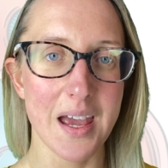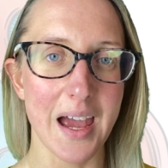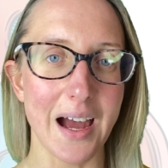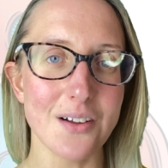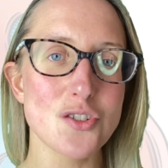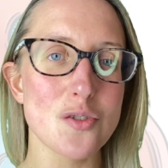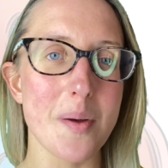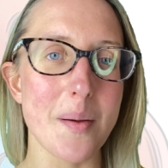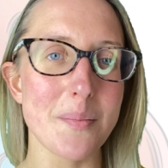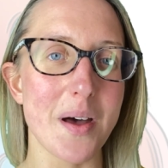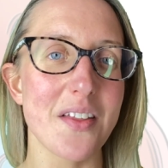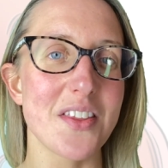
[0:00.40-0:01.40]
How to
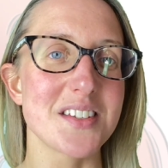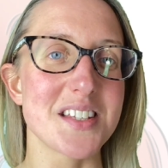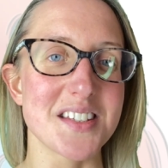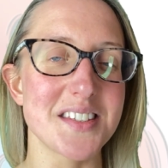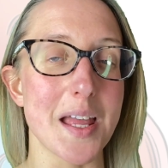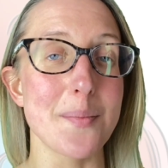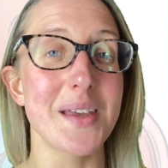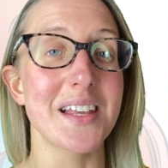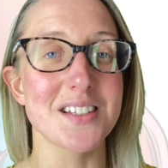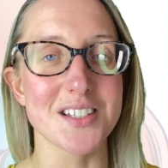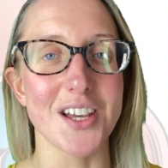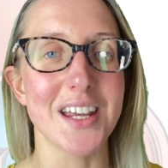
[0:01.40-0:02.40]
remember the
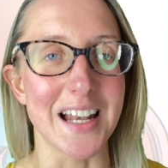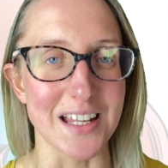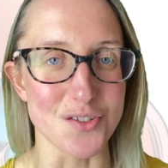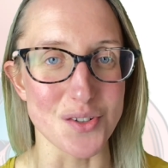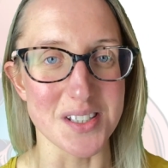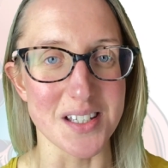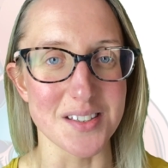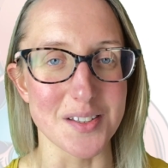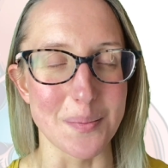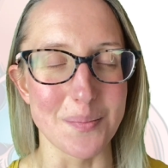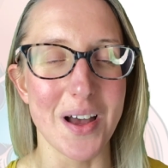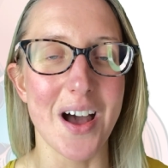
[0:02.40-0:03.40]
systemic circulatory
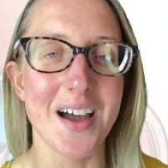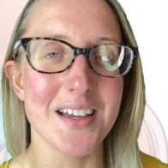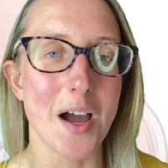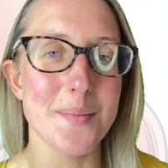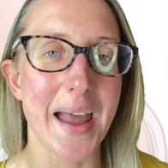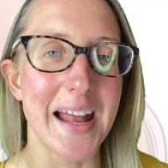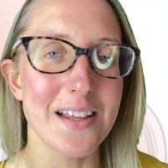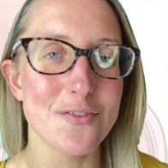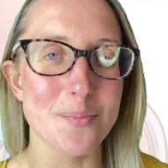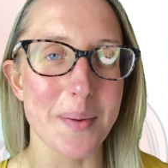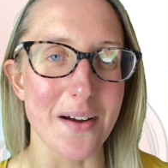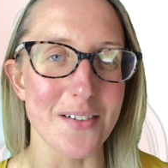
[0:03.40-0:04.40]
system. Hi, I'm Hayley
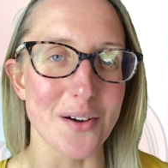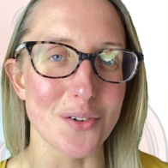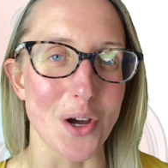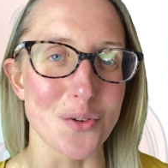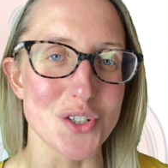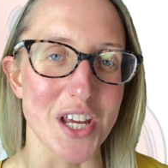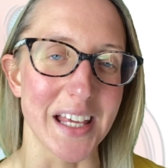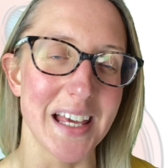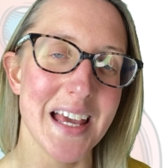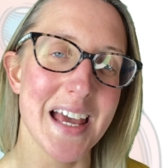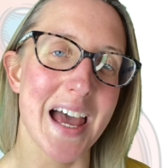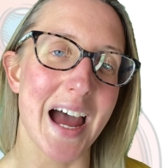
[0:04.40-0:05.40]
from Parallel Coaching,
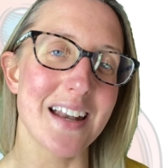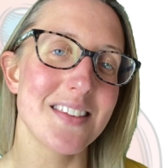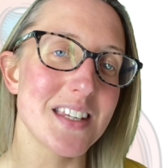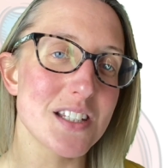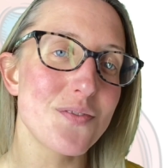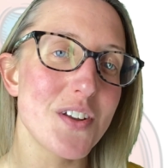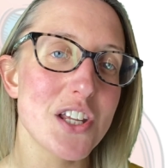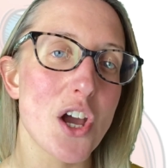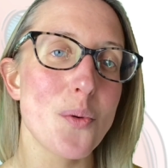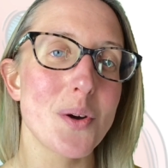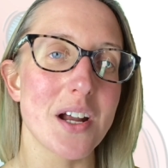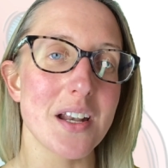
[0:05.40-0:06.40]
and in this
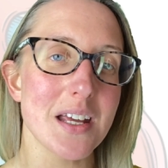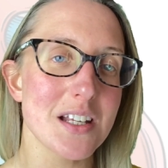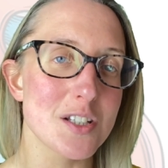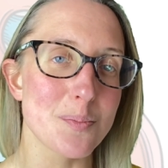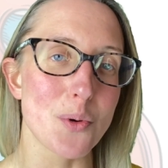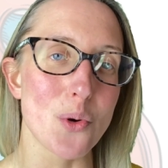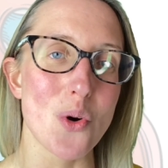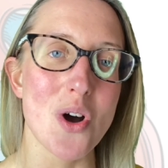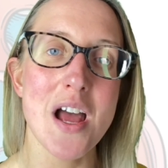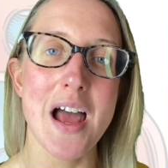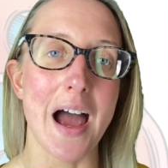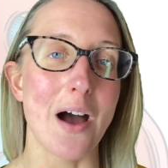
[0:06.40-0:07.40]
video we're going to explore
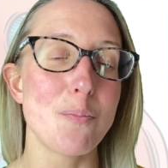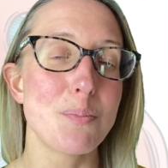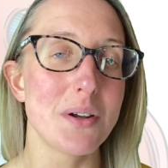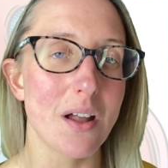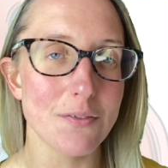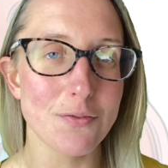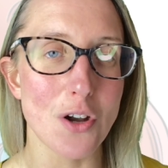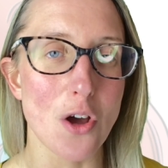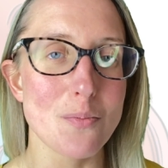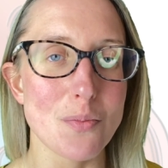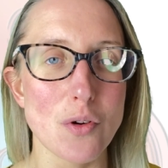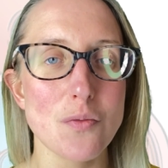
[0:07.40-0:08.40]
how blood
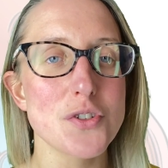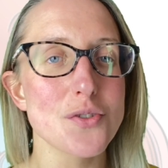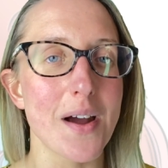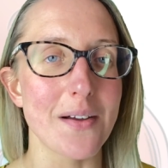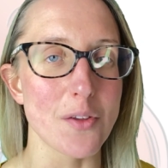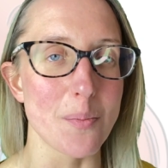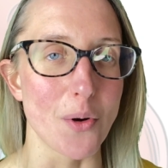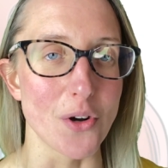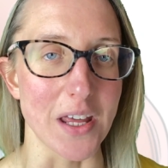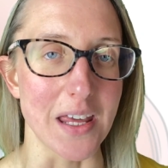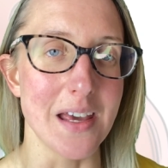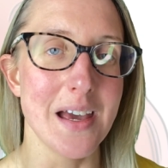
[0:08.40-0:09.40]
flow moves around the
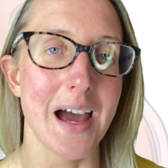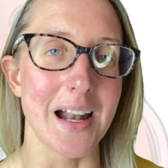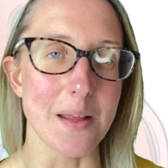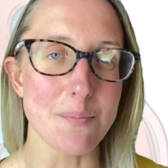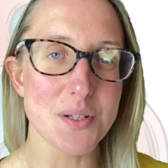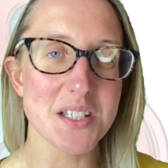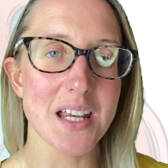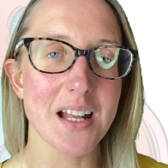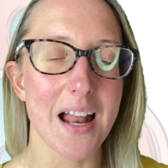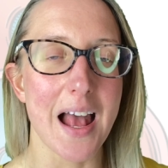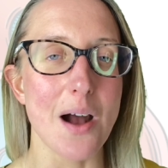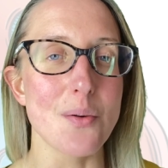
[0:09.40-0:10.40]
body, and in
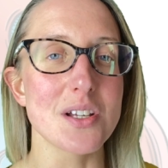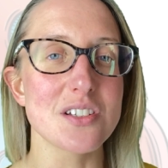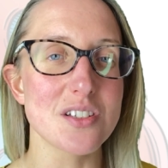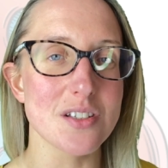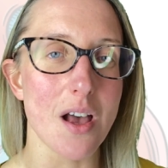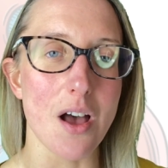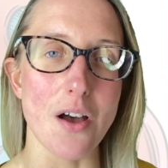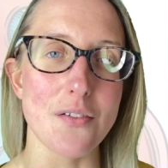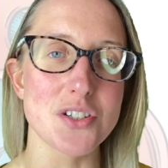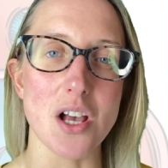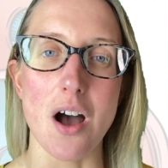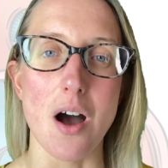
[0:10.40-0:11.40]
particular how it
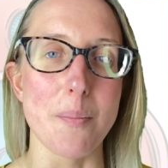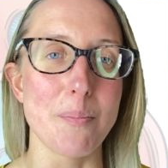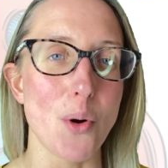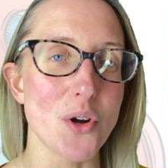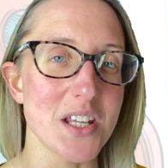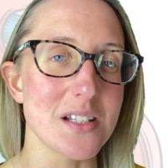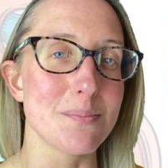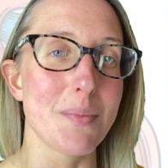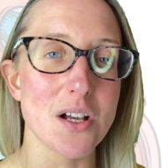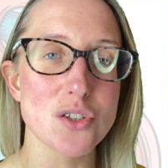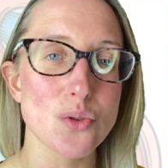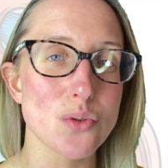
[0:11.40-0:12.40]
serves our body's
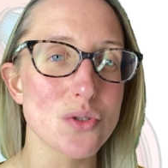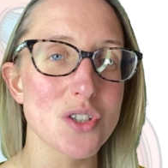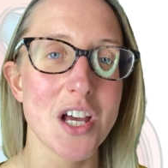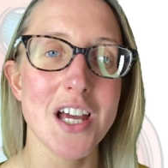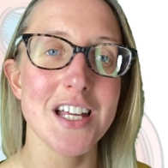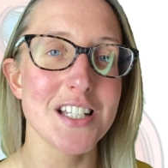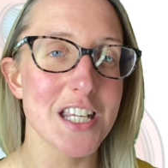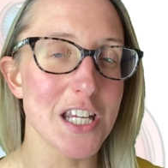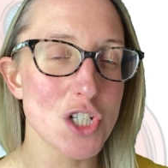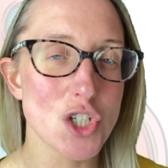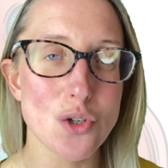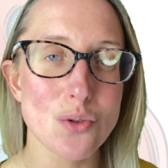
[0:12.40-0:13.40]
muscles,
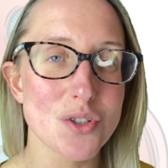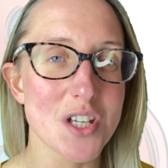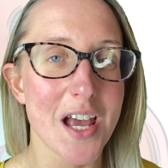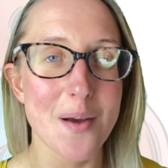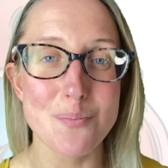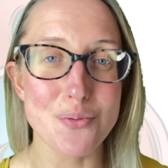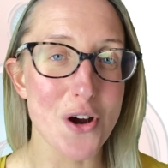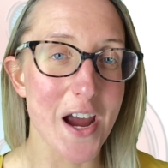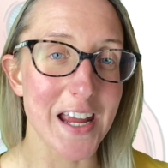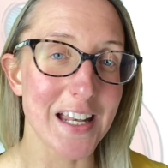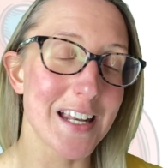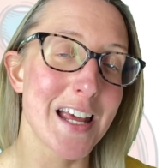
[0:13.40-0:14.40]
tissues,
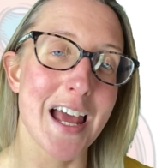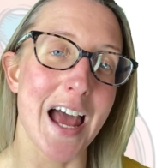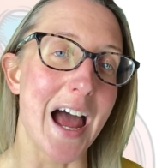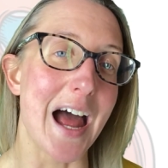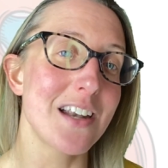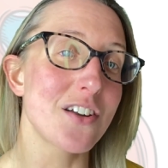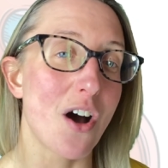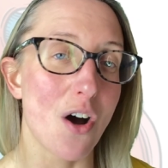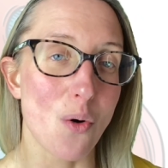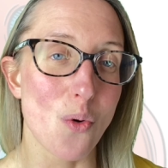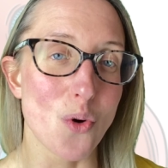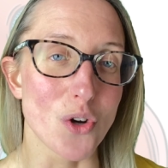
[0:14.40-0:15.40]
brain, and
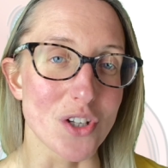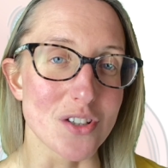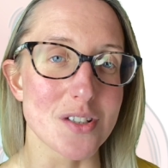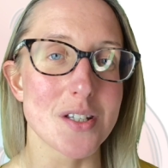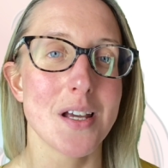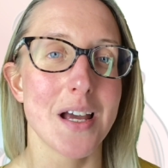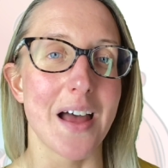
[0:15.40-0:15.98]
our organs.